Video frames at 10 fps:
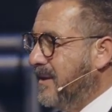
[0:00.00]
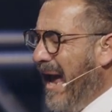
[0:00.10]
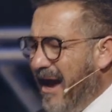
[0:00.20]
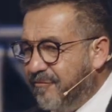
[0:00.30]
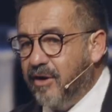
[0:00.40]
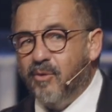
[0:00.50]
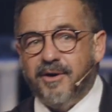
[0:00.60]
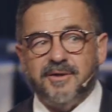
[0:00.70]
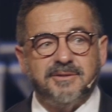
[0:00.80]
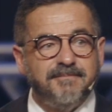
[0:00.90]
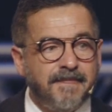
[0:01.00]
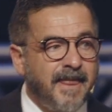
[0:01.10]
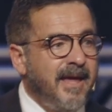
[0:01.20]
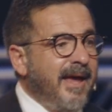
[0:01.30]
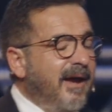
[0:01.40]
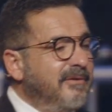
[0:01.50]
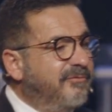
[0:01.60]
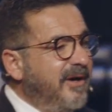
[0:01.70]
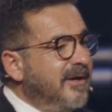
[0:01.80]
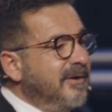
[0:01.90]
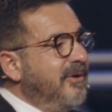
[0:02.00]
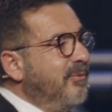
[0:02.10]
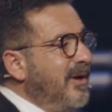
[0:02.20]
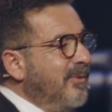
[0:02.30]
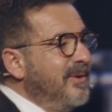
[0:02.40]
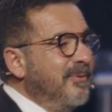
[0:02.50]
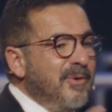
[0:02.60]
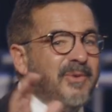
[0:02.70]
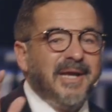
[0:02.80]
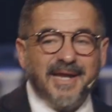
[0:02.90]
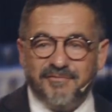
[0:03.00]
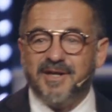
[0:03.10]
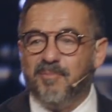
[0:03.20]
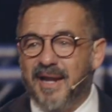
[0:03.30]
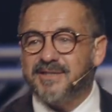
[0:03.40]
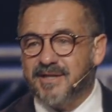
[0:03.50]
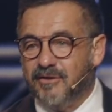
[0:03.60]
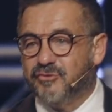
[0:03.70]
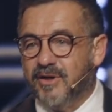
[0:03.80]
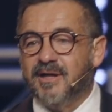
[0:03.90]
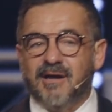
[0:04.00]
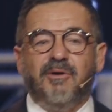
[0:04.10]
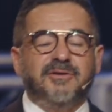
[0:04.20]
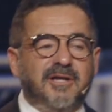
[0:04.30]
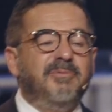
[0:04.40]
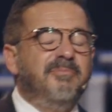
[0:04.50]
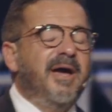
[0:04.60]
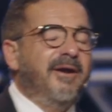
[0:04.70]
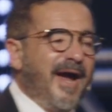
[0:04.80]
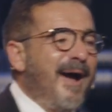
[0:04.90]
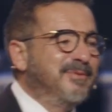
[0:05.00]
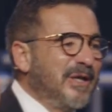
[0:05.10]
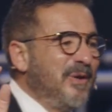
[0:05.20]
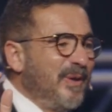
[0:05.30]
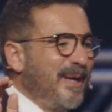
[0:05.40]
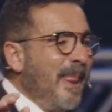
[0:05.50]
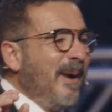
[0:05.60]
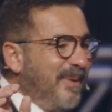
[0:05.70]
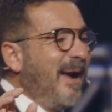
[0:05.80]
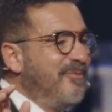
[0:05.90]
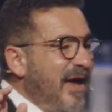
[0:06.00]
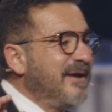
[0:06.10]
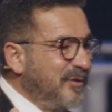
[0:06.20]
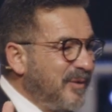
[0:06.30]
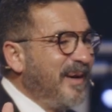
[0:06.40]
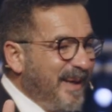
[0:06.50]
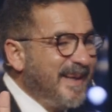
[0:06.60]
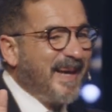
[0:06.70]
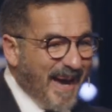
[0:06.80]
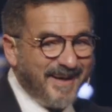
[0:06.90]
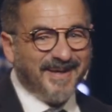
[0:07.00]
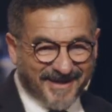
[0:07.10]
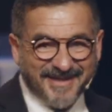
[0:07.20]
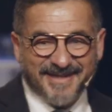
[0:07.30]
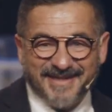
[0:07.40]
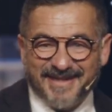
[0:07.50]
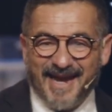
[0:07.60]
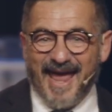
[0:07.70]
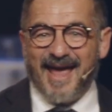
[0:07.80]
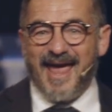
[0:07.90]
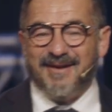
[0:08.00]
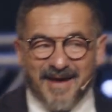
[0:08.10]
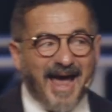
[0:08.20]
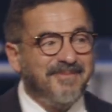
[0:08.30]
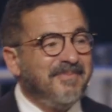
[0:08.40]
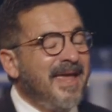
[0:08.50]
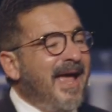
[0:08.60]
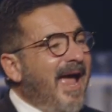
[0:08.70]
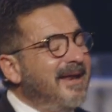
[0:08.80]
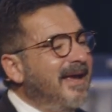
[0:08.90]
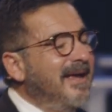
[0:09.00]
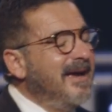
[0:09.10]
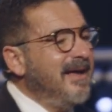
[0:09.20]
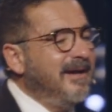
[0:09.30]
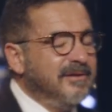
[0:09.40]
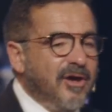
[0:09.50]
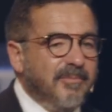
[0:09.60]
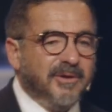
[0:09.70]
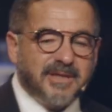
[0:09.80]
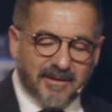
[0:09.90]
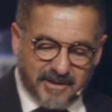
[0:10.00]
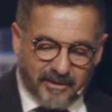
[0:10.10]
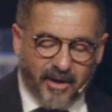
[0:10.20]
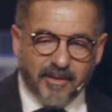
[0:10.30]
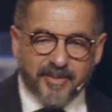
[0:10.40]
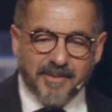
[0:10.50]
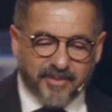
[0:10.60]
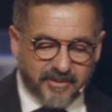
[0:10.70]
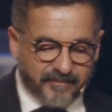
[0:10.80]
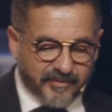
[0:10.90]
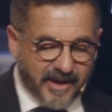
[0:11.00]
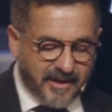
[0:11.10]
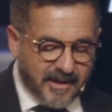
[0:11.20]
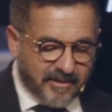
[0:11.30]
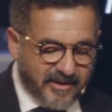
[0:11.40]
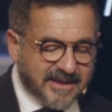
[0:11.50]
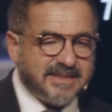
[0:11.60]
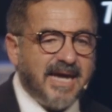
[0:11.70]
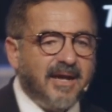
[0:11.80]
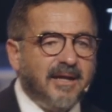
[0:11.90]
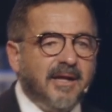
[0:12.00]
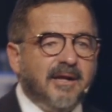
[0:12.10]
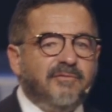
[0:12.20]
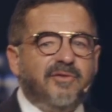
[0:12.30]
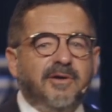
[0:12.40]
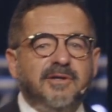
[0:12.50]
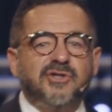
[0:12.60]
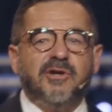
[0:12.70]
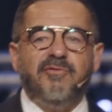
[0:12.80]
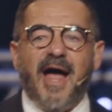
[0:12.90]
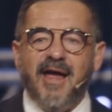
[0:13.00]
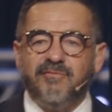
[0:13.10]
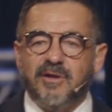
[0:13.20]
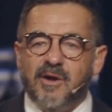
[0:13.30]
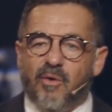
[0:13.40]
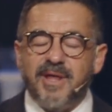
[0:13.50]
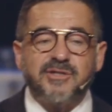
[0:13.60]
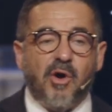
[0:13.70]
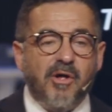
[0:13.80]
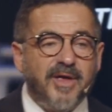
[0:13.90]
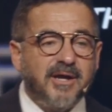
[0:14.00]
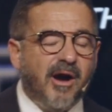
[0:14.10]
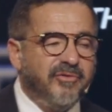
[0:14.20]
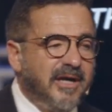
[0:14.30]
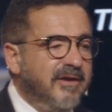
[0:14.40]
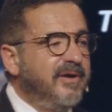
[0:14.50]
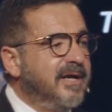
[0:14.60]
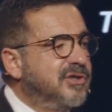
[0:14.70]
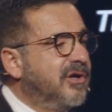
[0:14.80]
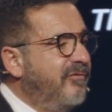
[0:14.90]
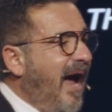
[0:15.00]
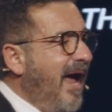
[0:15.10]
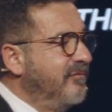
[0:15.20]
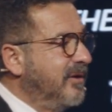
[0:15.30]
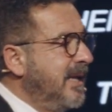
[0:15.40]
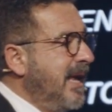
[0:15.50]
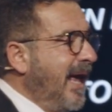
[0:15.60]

Half our world. Yeah, we live in a blessed country. Come on, can it be better? Absolutely. But I'm thankful to be in Canada. Amen. And I thought about that. A lot of people, they settle for survival, or that's all they got. They're living in survival.